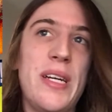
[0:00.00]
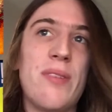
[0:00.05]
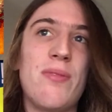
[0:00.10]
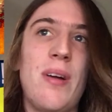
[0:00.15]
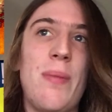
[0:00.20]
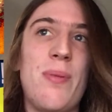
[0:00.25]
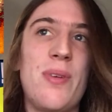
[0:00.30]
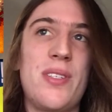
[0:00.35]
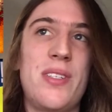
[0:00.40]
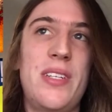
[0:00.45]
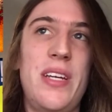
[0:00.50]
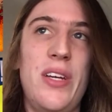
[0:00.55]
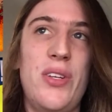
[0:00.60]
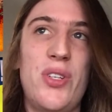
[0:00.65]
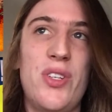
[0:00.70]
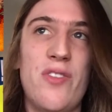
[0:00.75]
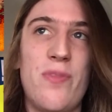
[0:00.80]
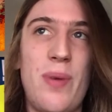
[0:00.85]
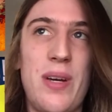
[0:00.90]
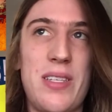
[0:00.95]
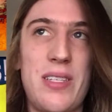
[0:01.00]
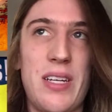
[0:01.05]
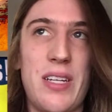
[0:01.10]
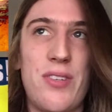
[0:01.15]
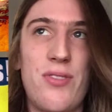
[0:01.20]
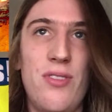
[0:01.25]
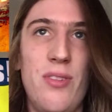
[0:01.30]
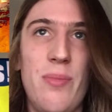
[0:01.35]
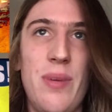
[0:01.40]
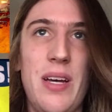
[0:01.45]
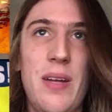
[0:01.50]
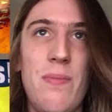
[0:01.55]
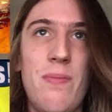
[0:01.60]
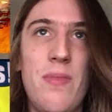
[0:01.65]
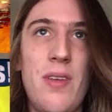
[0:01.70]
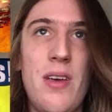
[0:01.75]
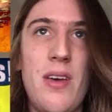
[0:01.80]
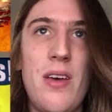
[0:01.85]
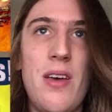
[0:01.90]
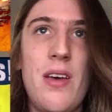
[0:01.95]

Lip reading: good representation of bisexual men.